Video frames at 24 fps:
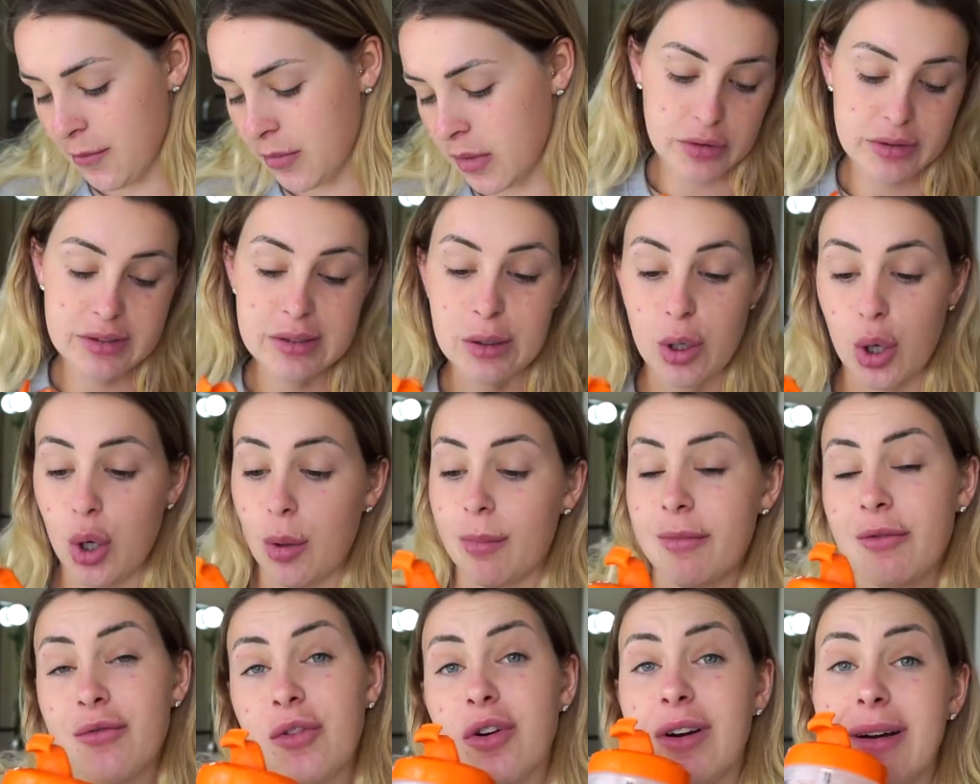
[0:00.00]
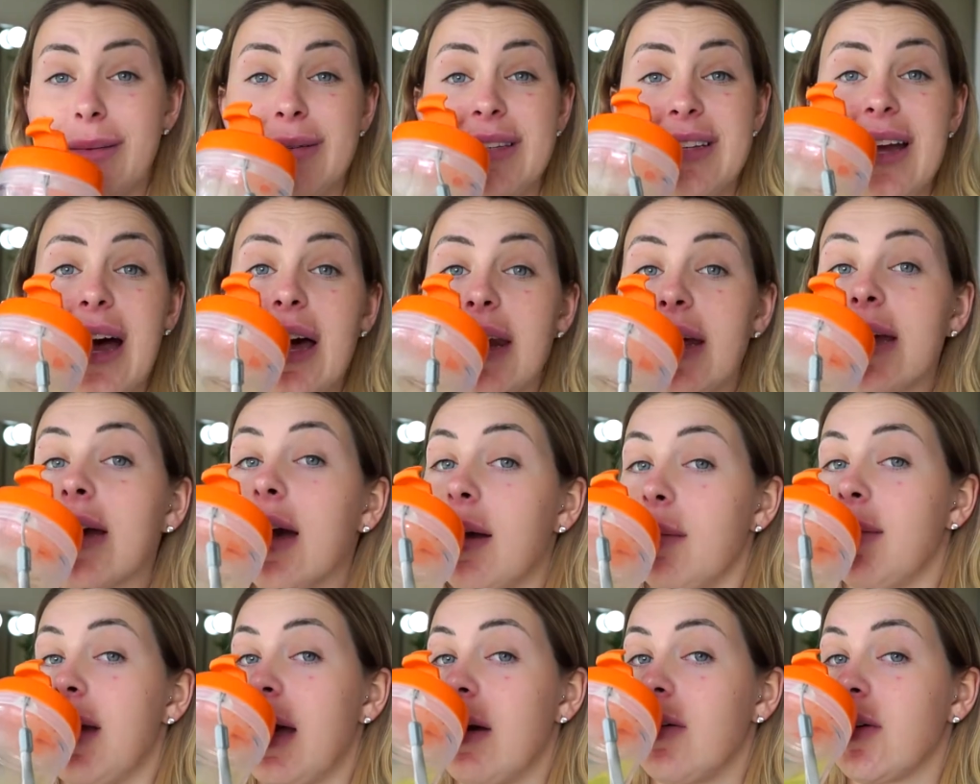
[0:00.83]
So before I'm starting,
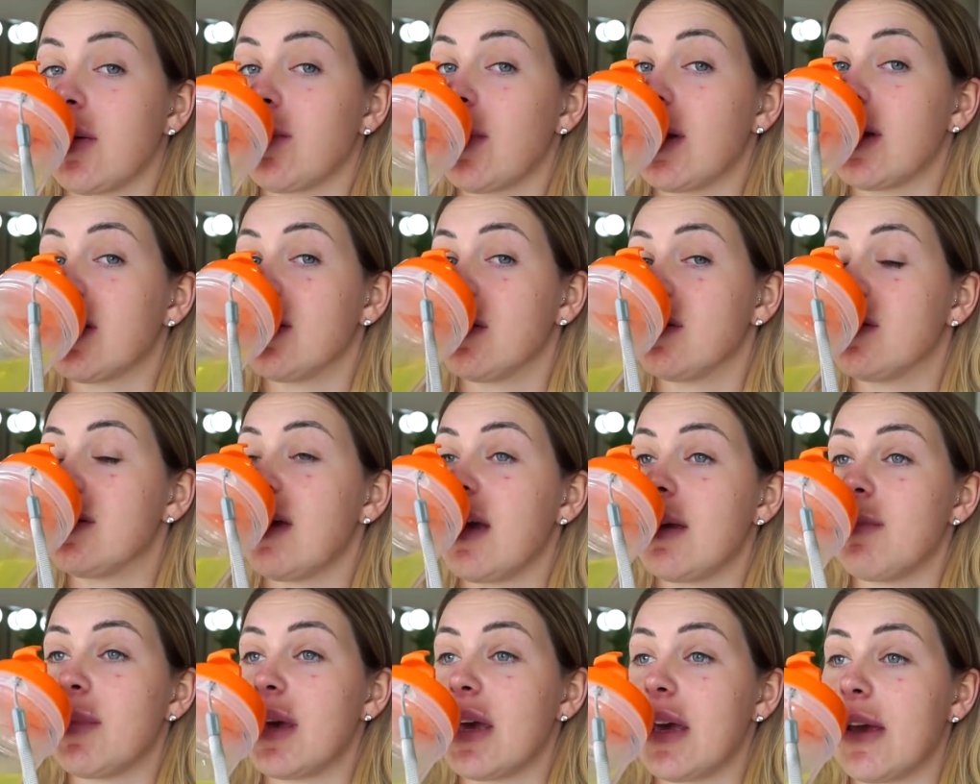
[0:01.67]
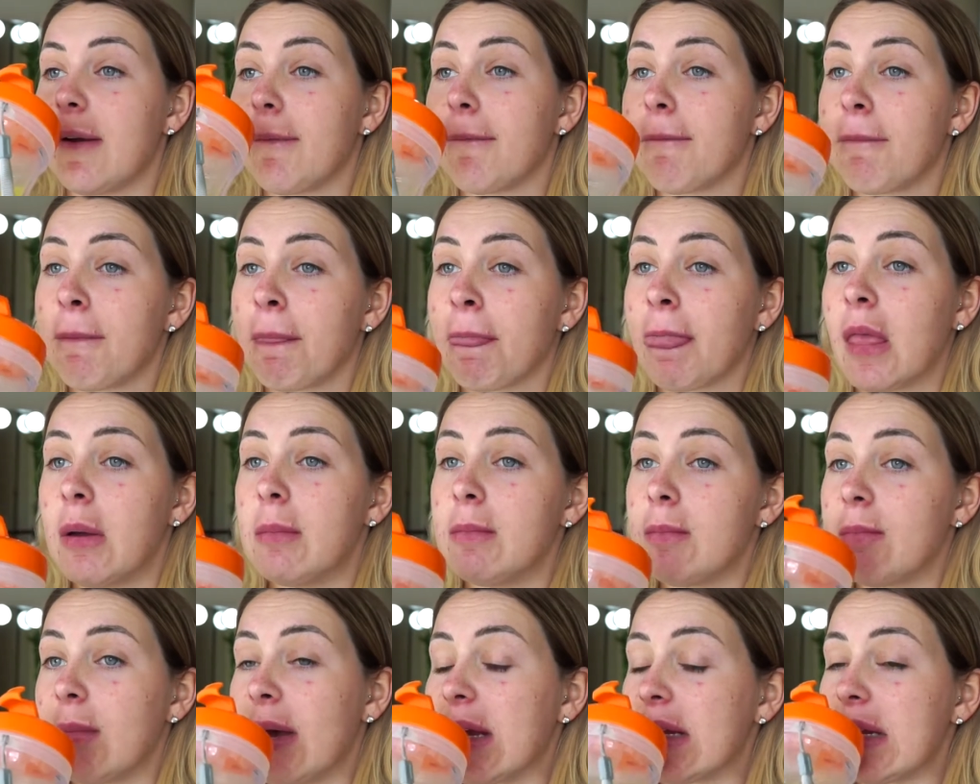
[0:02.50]
I'm having my little TEAMI
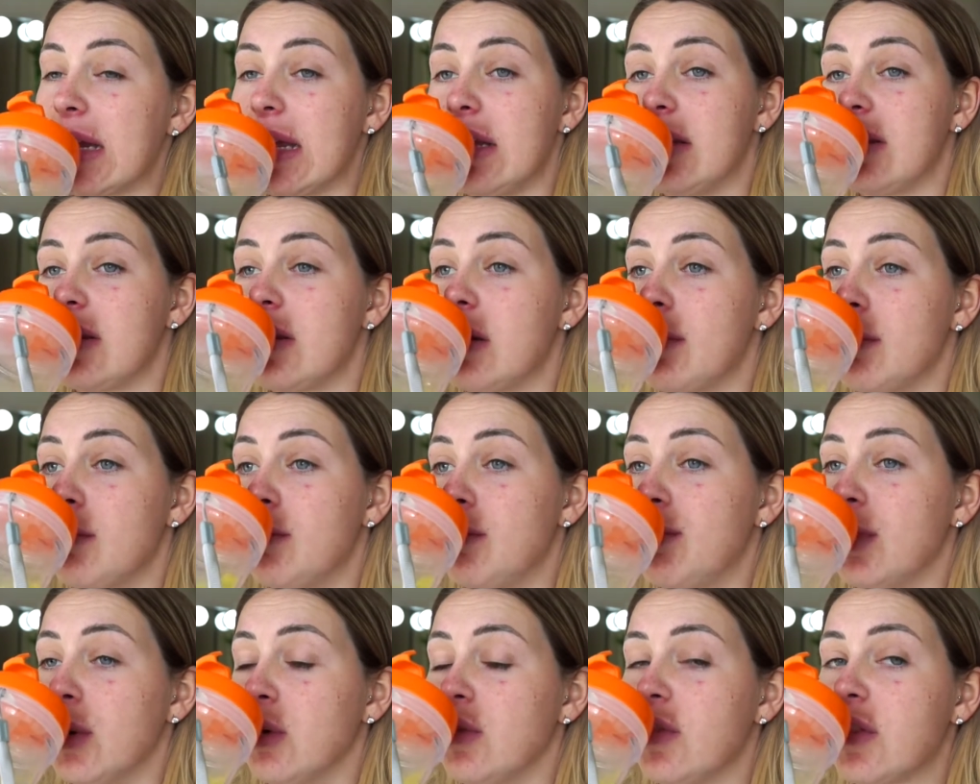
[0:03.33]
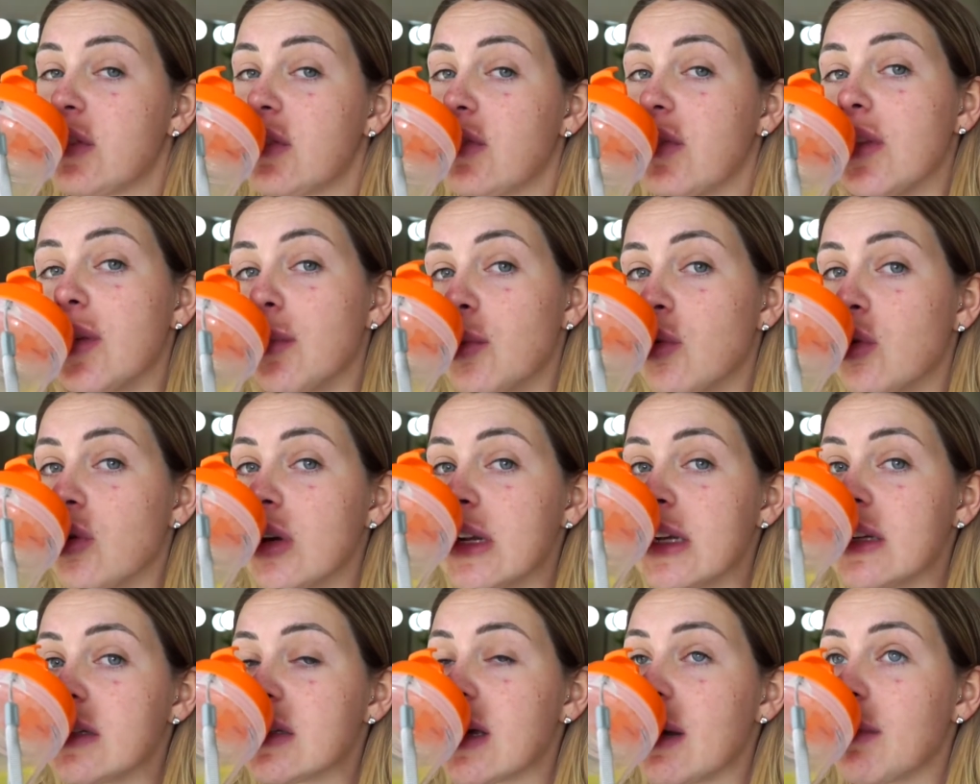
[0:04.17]
magnesium boost for the
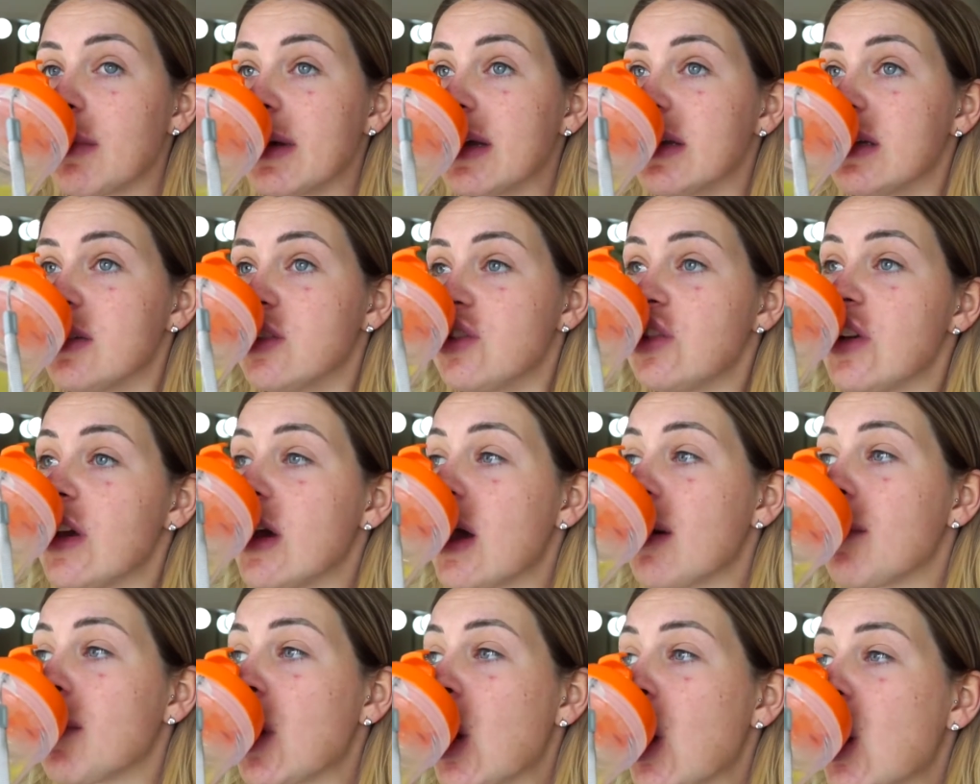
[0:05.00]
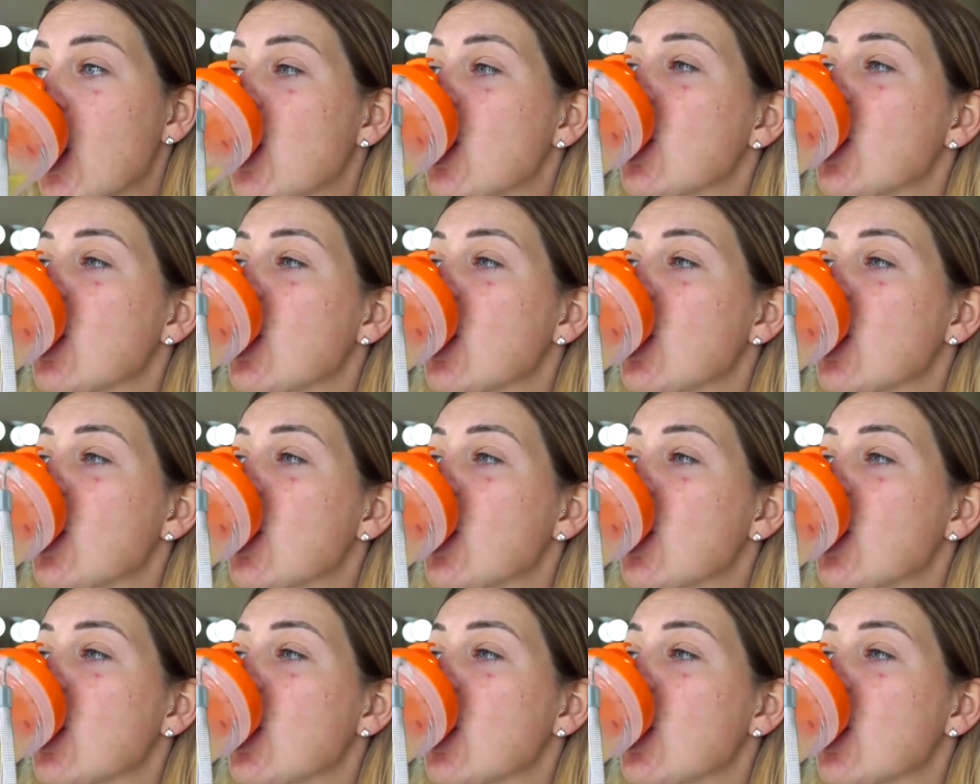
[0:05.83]
morning to get my energy up.